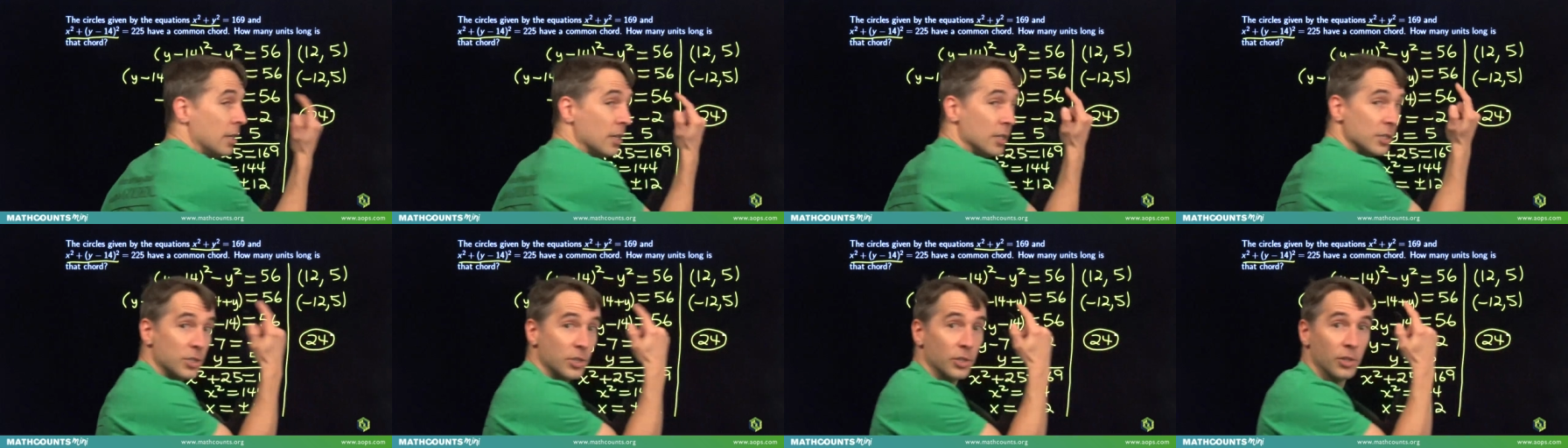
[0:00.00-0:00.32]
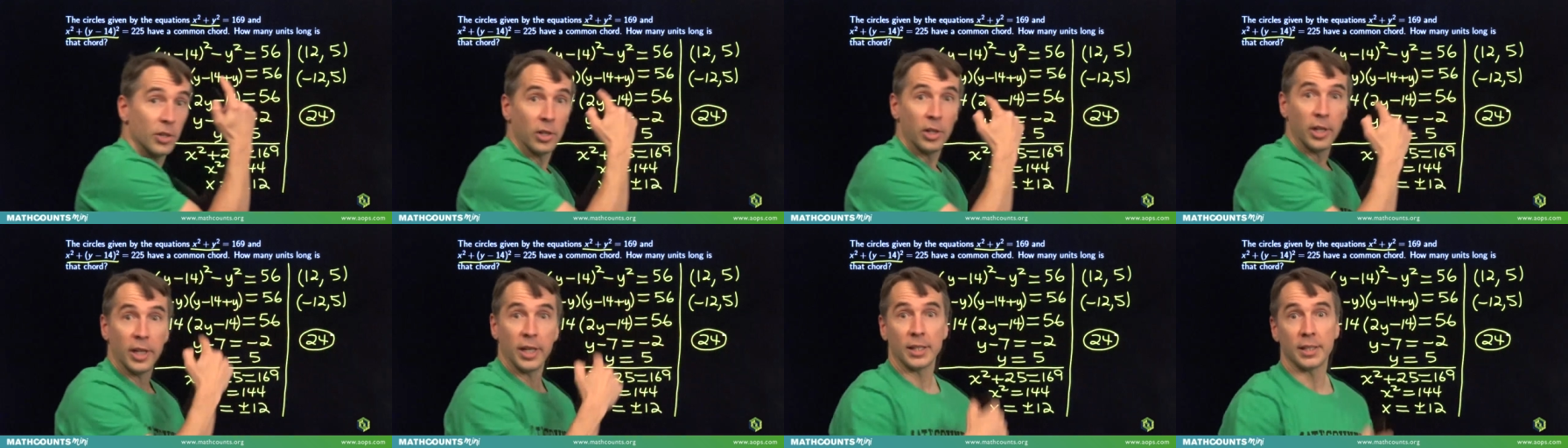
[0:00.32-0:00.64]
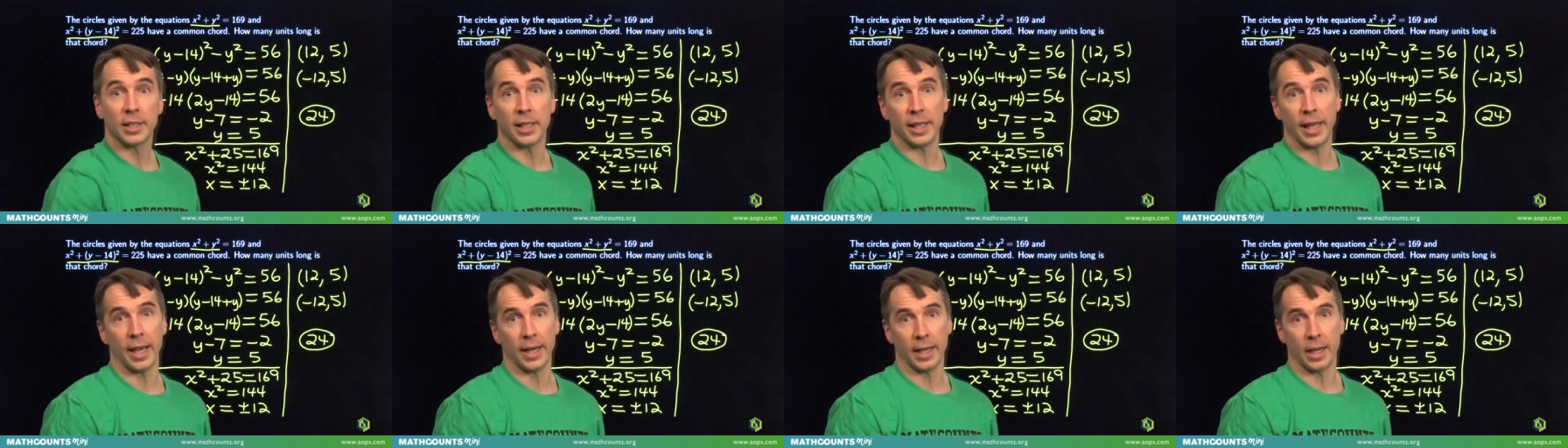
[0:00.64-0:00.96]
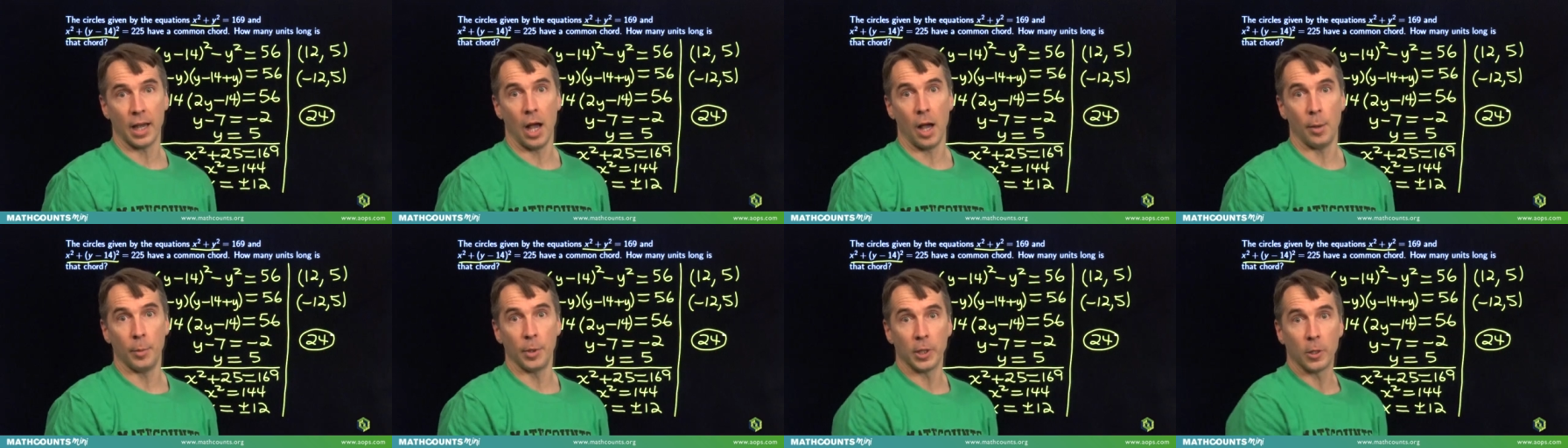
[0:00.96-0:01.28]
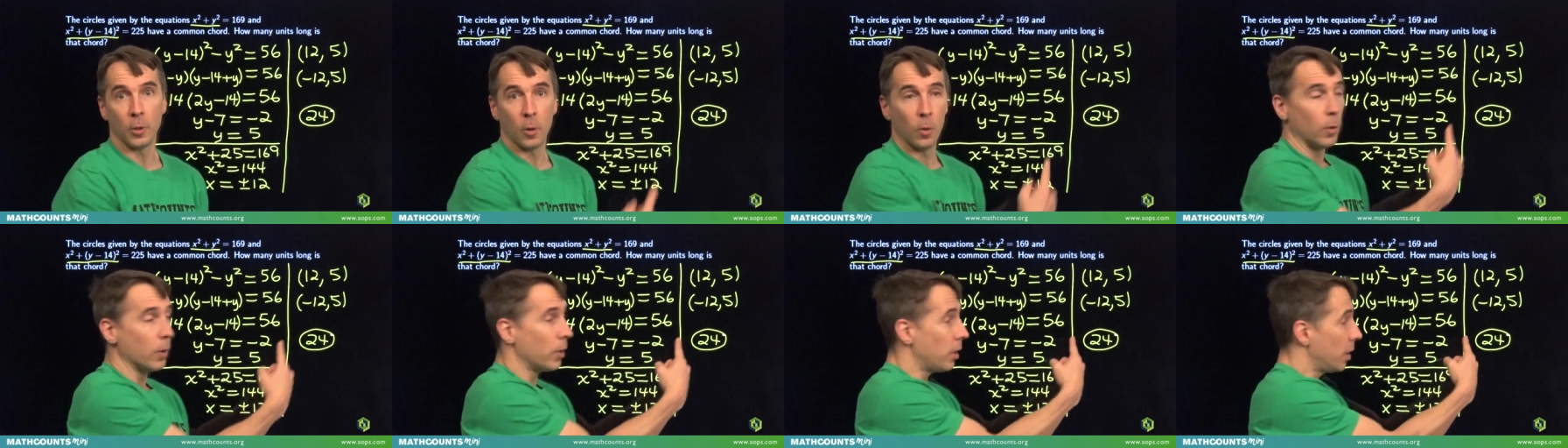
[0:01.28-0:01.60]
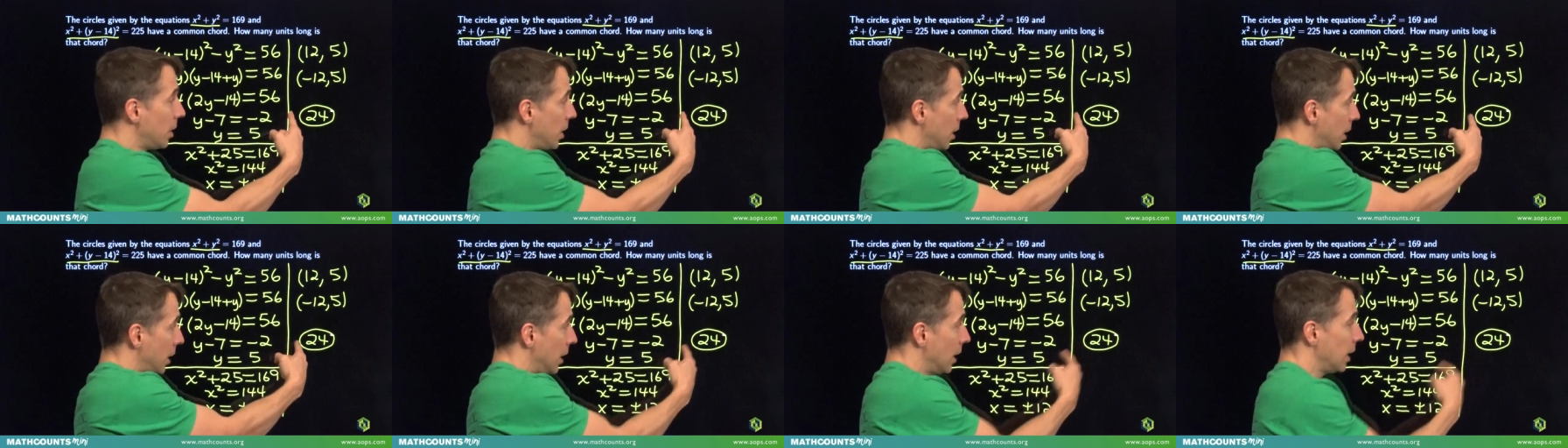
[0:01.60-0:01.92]
So the length of that common
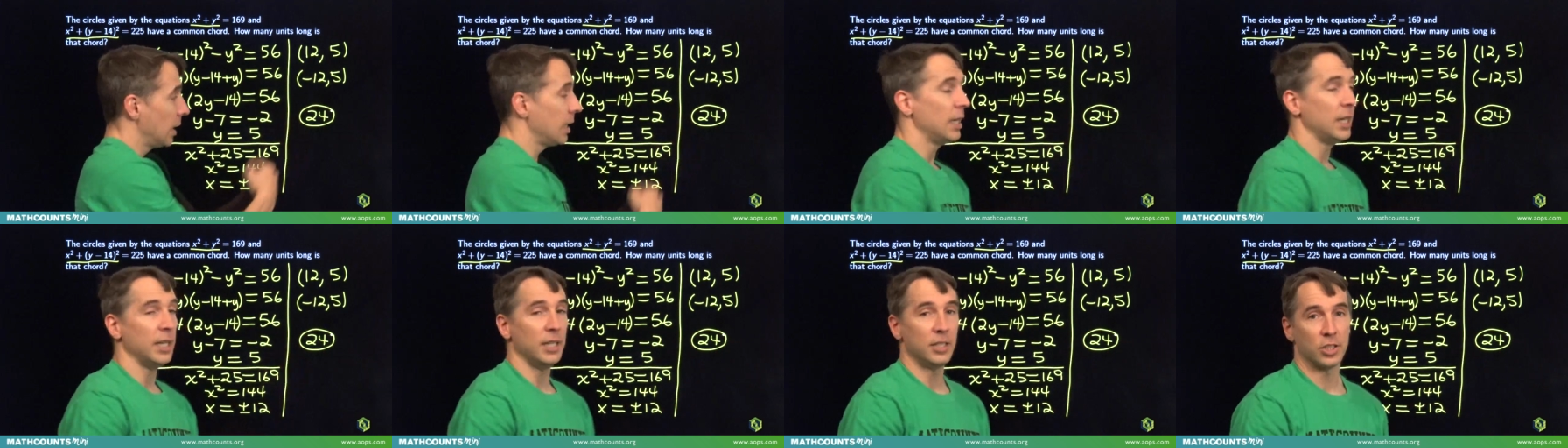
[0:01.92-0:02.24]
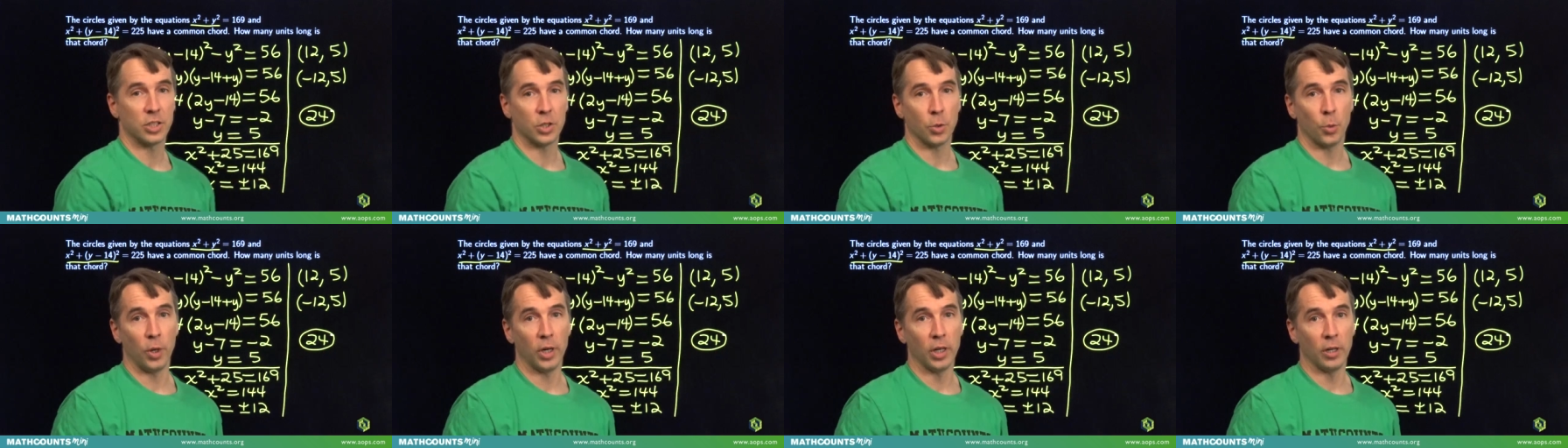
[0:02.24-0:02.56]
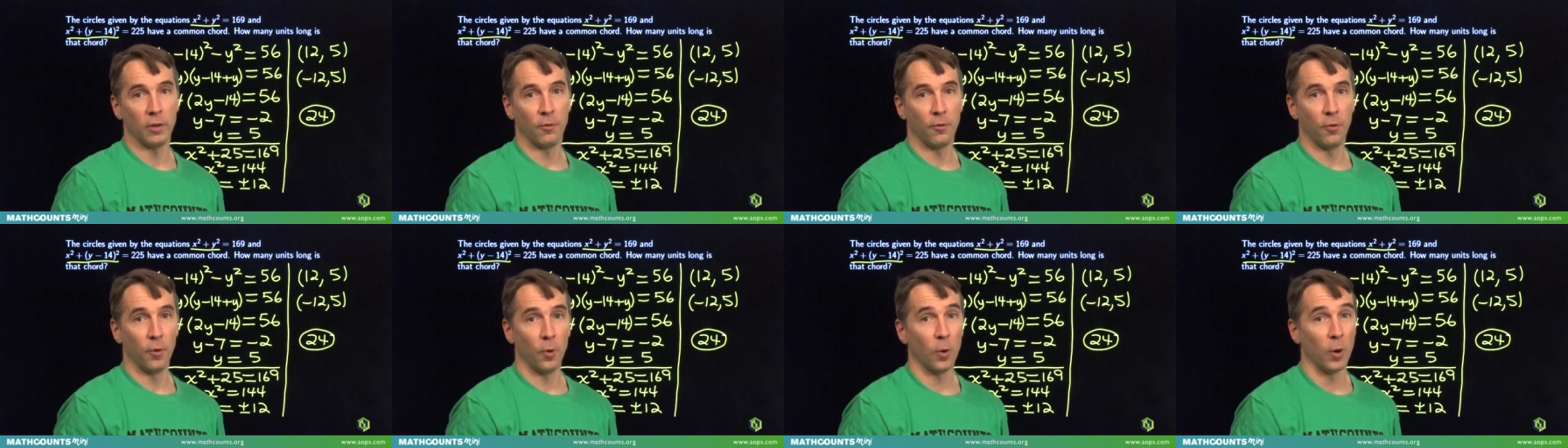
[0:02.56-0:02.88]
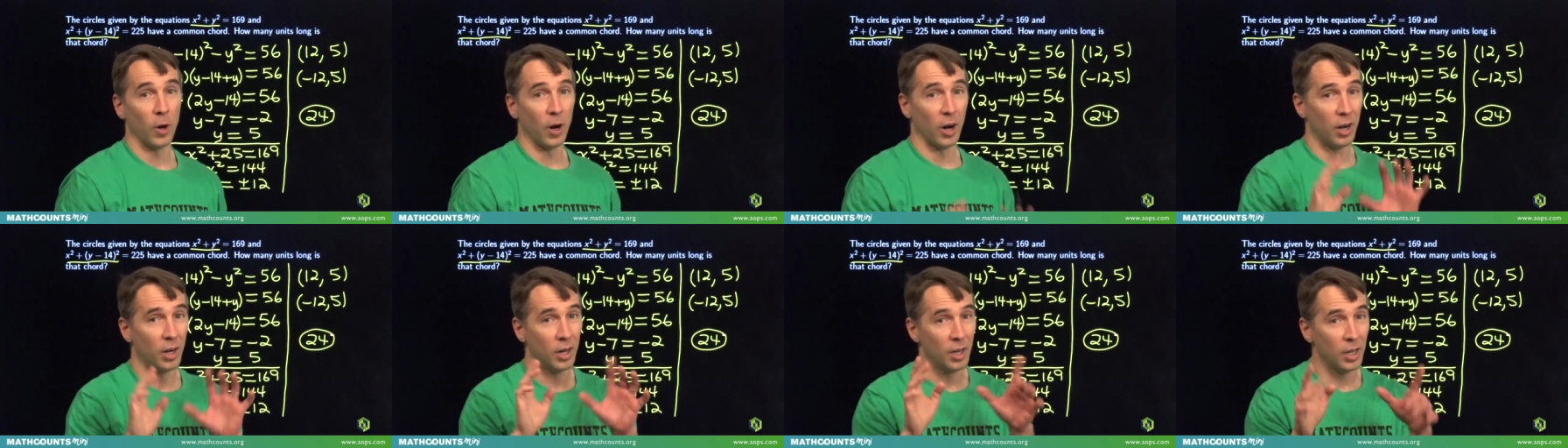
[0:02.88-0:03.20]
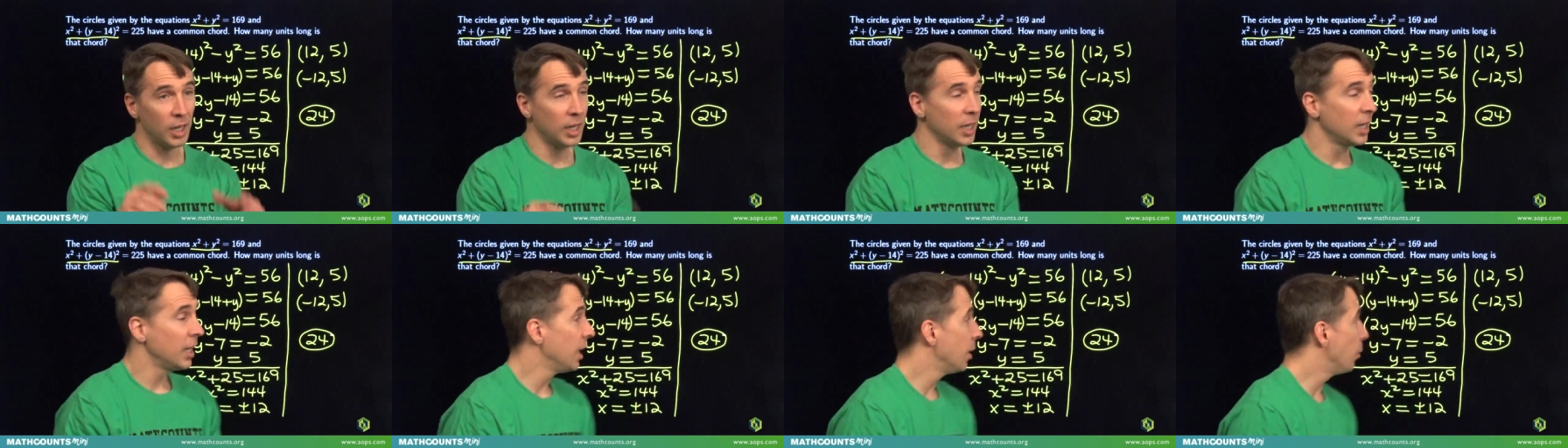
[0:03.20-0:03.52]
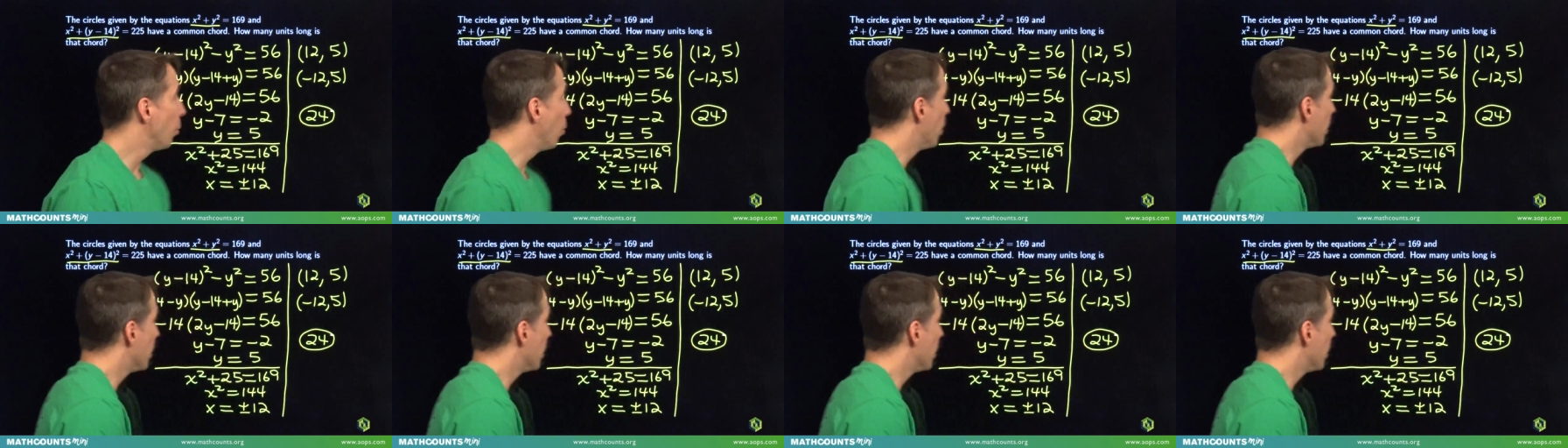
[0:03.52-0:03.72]
chord is 24. And